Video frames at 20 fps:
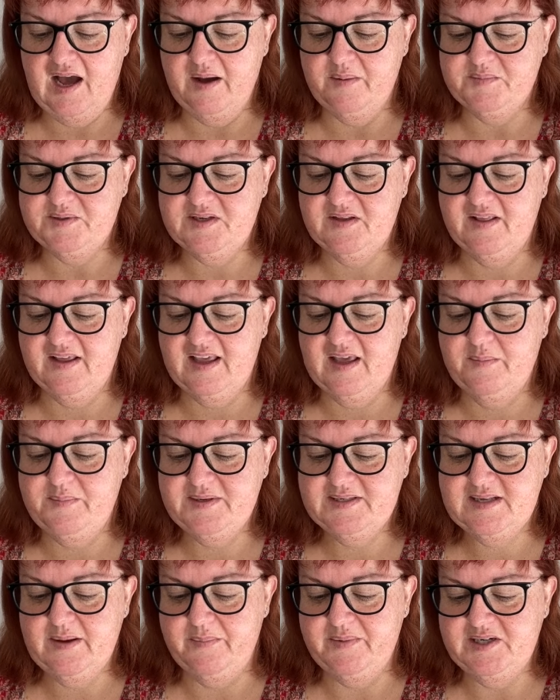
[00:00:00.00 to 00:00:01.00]
So that can be
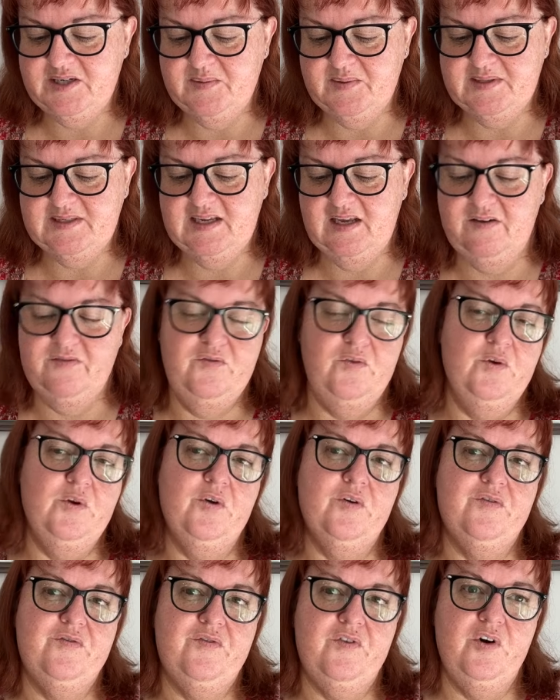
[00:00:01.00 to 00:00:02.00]
something to be said for
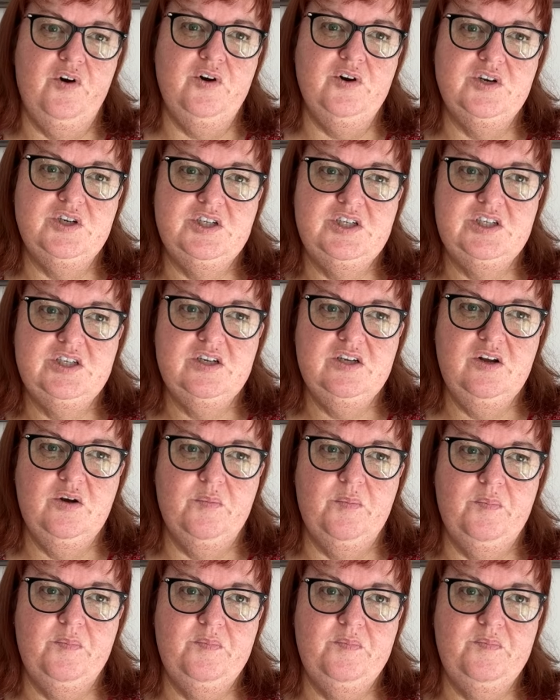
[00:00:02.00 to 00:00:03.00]
your fruit, your
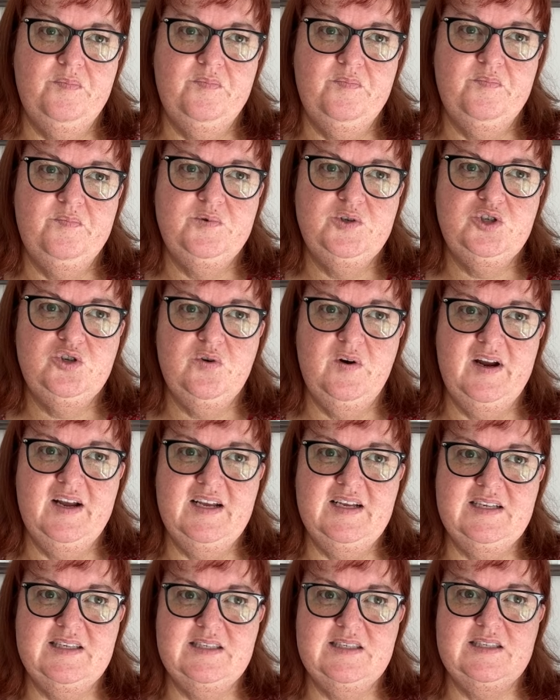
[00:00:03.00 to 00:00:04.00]

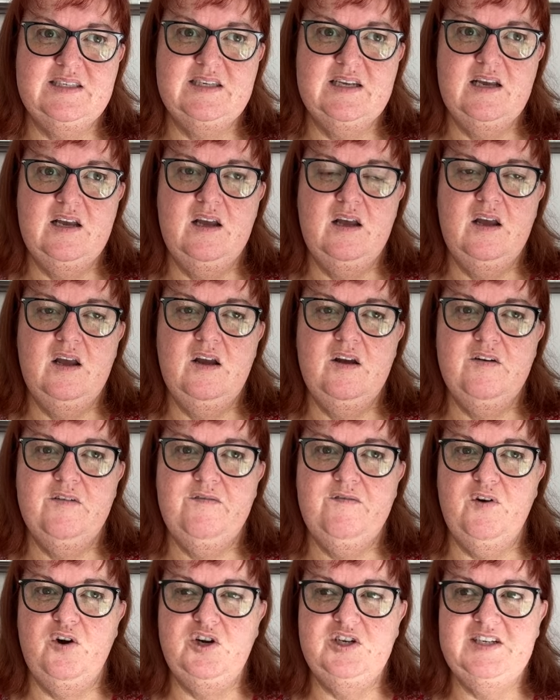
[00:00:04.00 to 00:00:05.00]
tree's
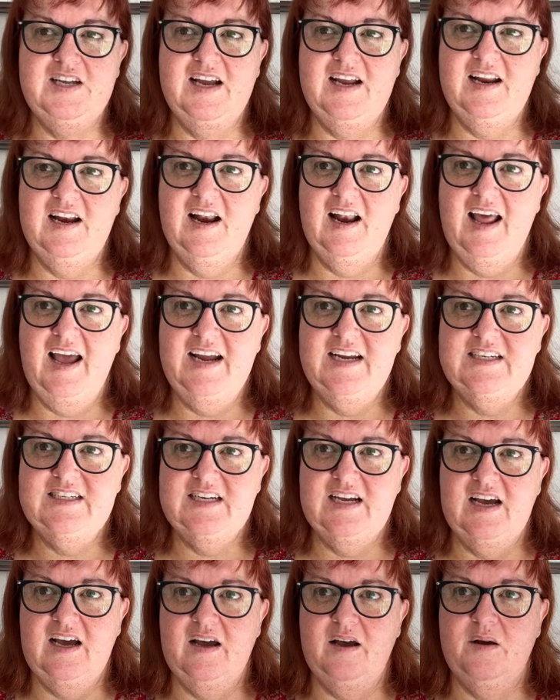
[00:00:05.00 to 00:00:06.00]
fruiting
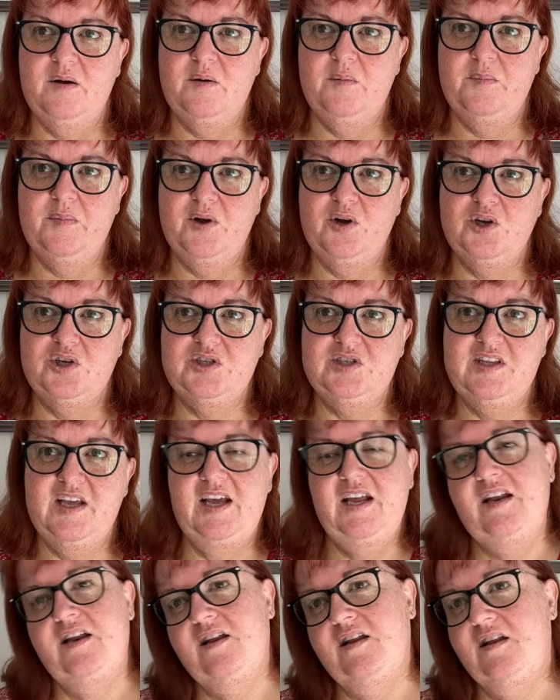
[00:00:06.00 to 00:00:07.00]
later, because
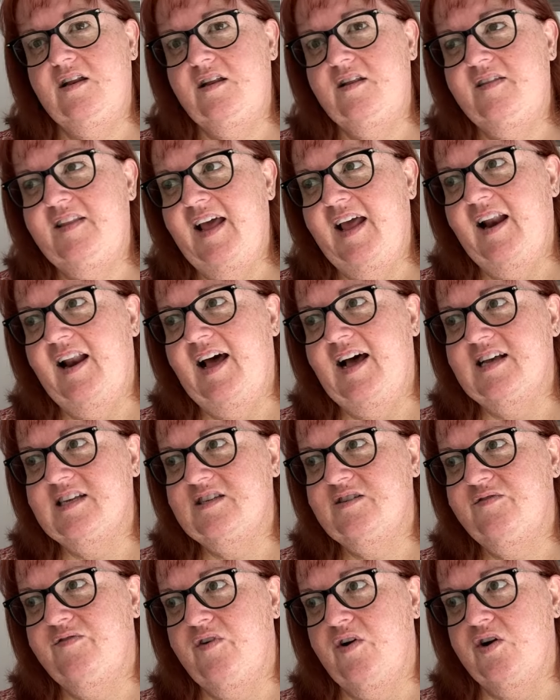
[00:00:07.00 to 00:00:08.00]
then that
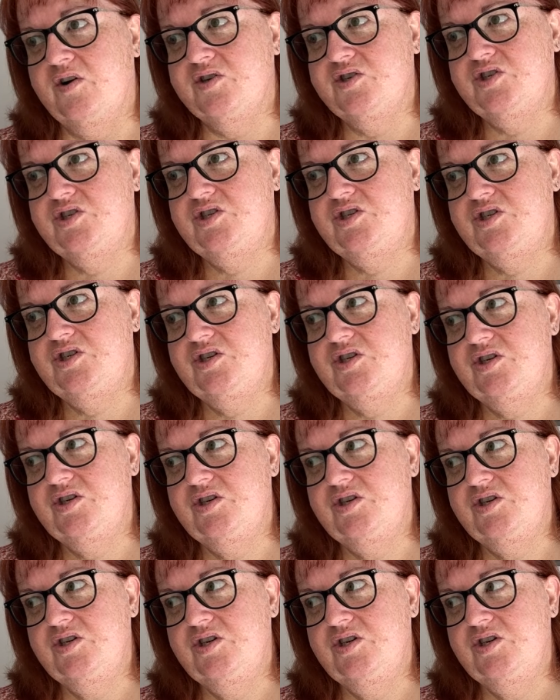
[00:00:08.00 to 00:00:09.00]
last frost
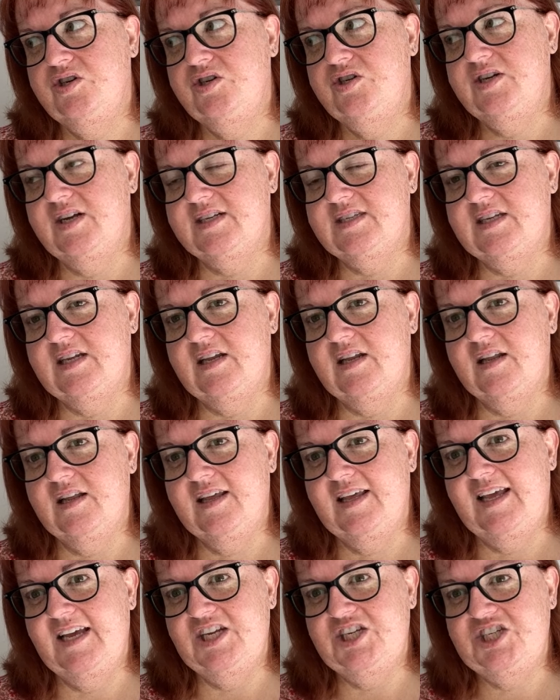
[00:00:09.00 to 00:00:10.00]
doesn't
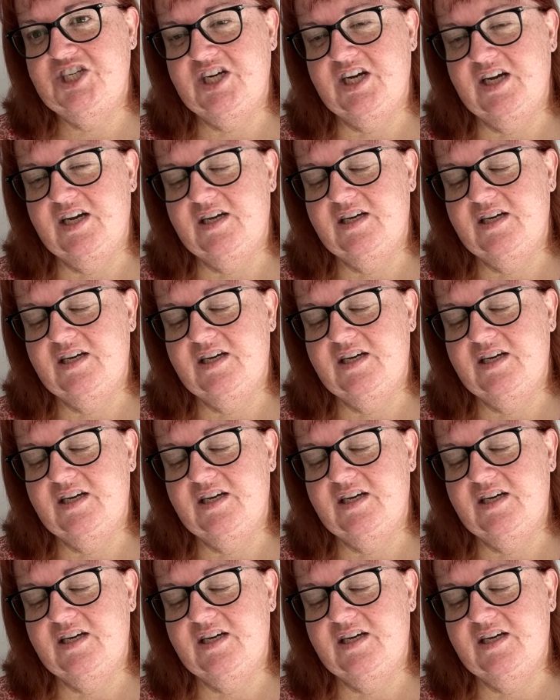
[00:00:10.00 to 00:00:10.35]
get you.